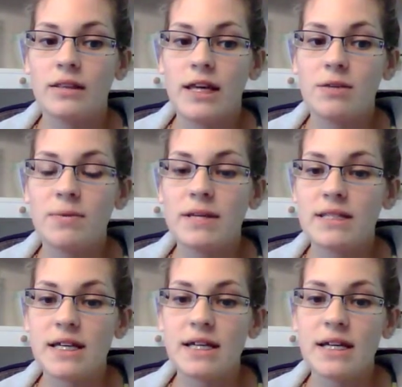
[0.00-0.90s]
The
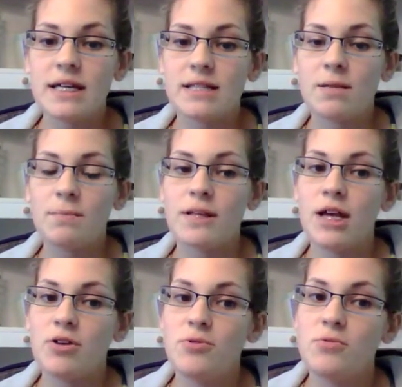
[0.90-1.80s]
EP study is something
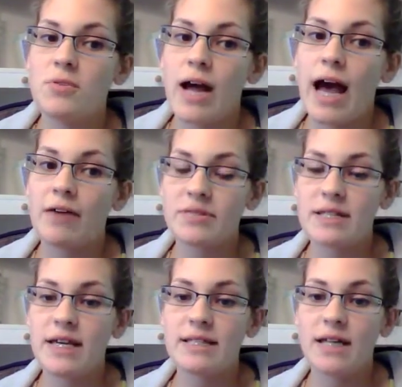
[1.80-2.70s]
that you have
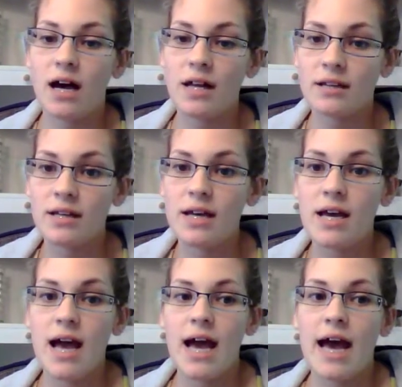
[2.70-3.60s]
to get done,
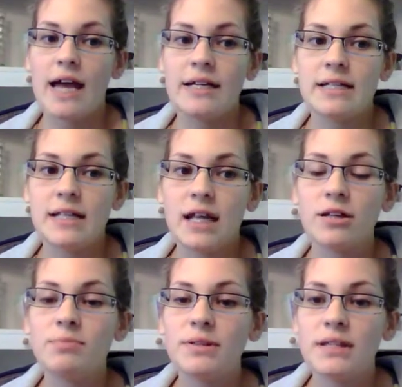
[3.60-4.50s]
and it's a
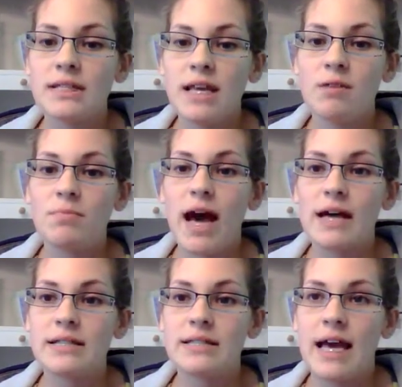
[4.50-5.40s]
little bit the same
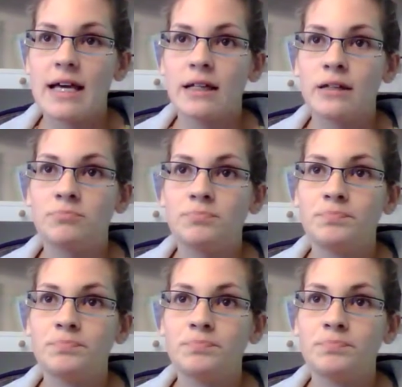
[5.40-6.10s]
as an